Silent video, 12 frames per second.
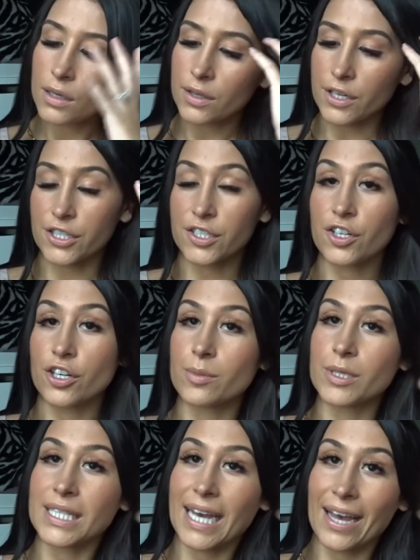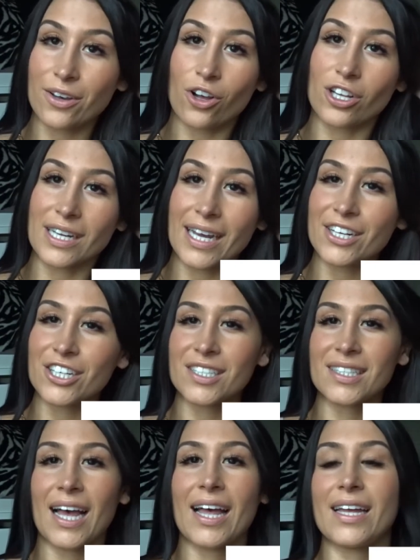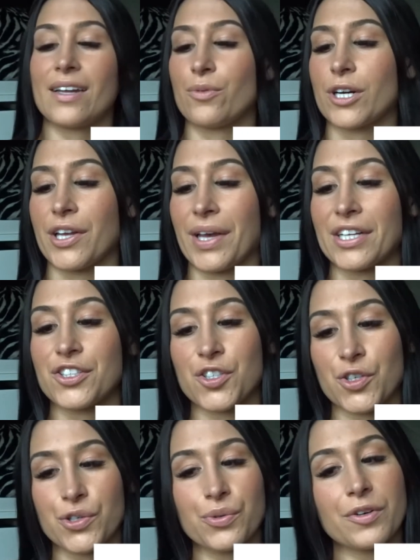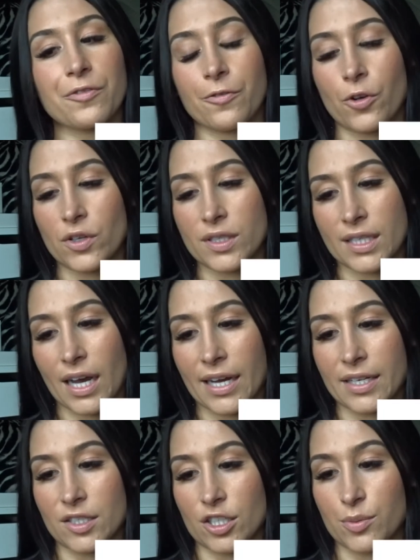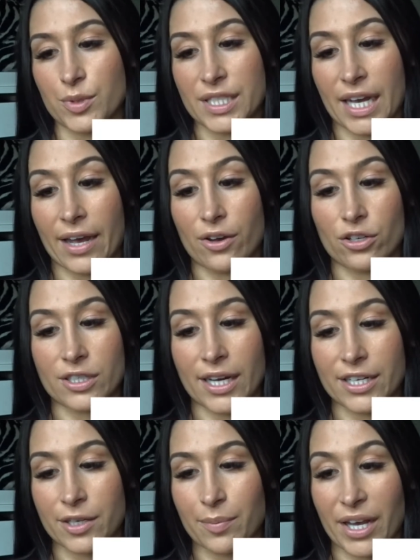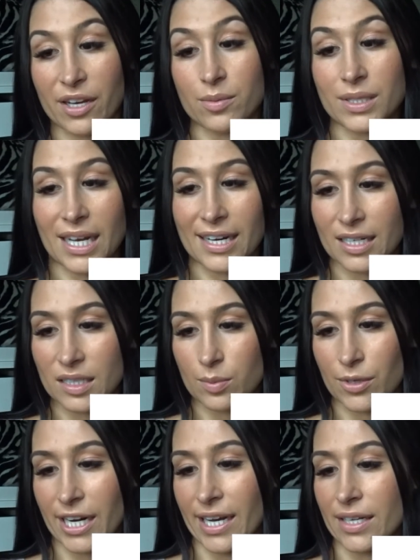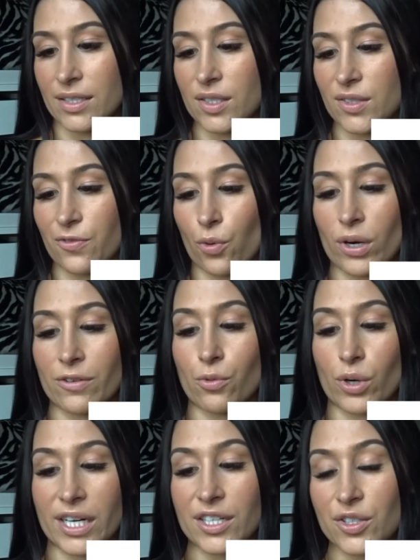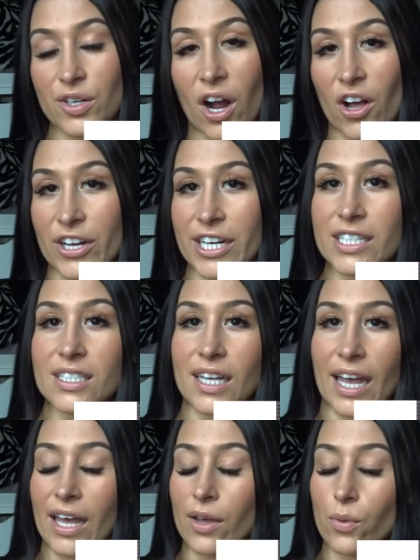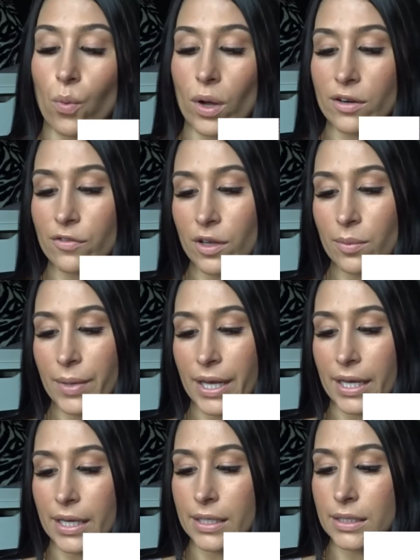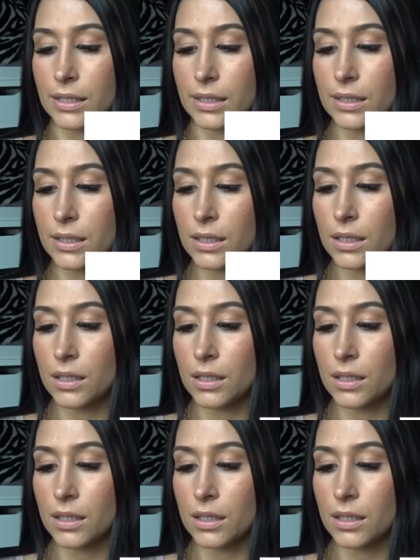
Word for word: There's an Urban Decay All-Nighter set where you get two full-size Urban Decay All-Nighter makeup setting sprays for forty-two dollars, and one of them is